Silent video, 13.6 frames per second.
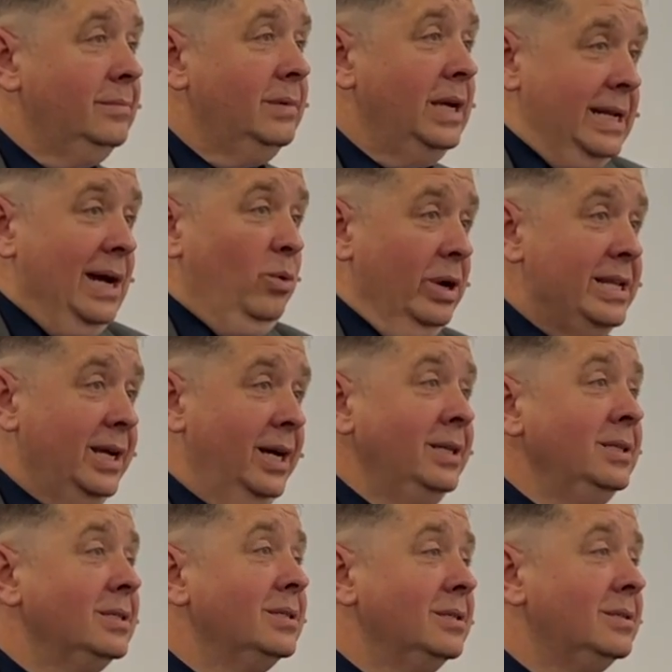Isn't that what he
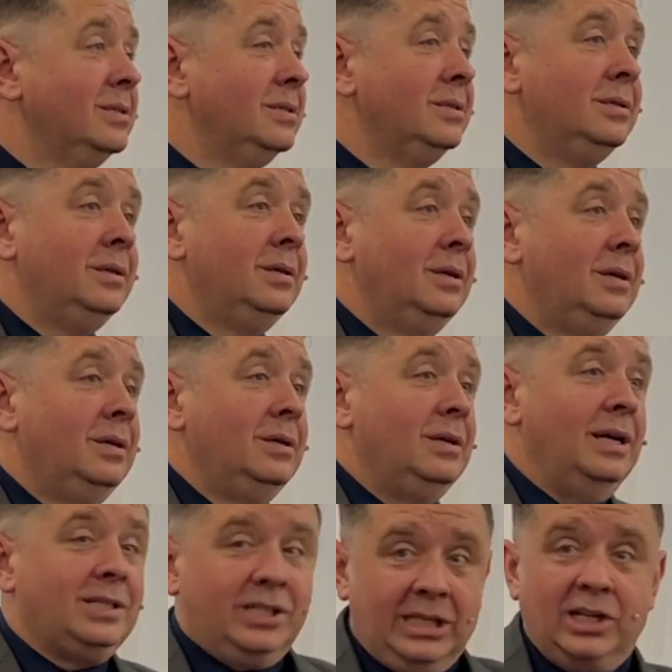does?
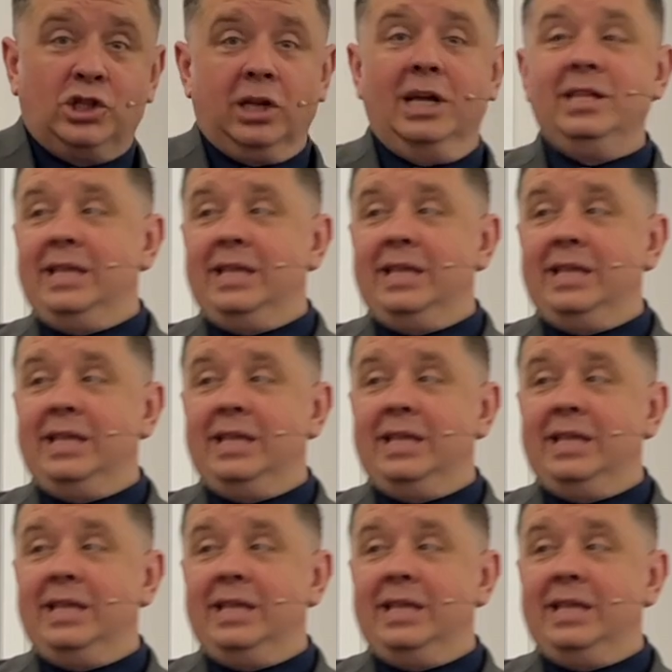Essentially,